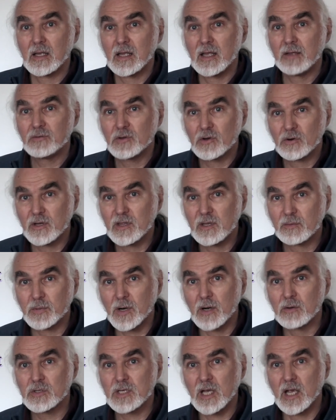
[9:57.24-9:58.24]
if you're in the
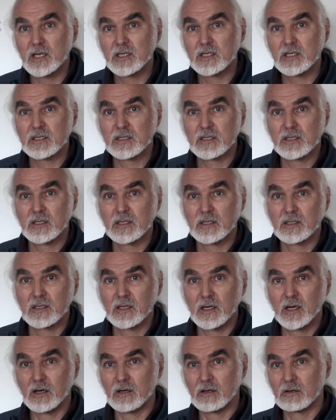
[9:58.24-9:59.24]
process
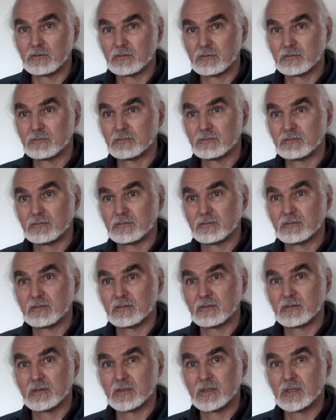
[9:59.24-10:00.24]
of
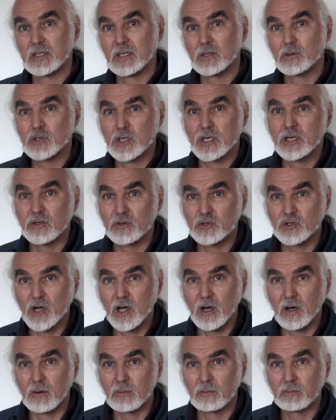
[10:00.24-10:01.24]
losing your
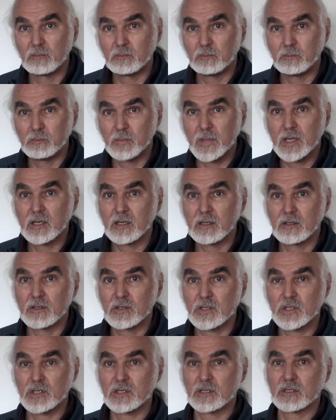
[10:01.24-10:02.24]
job
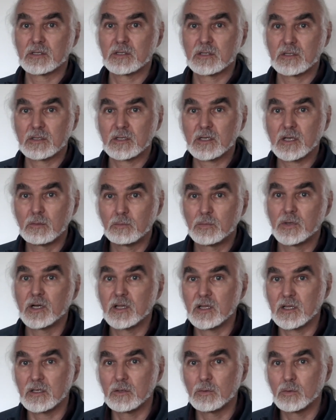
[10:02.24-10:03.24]
because the company
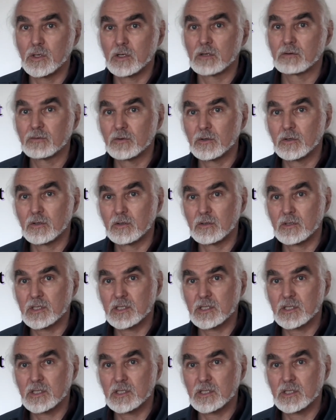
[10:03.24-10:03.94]
that you work for